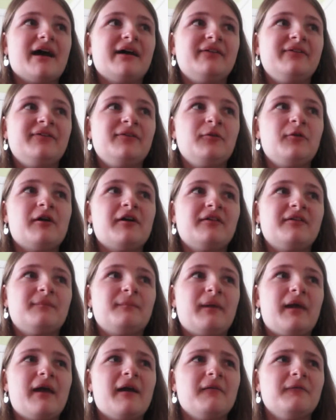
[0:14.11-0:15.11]
as you guys
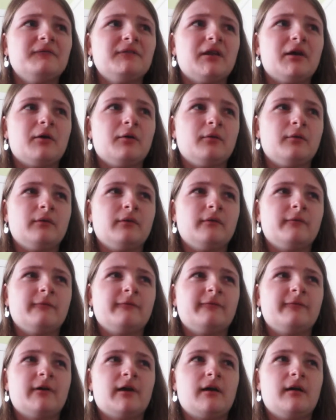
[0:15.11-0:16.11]
may have known
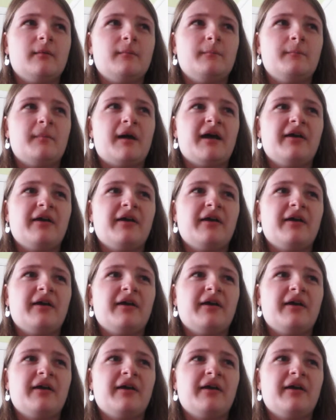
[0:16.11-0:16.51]
from,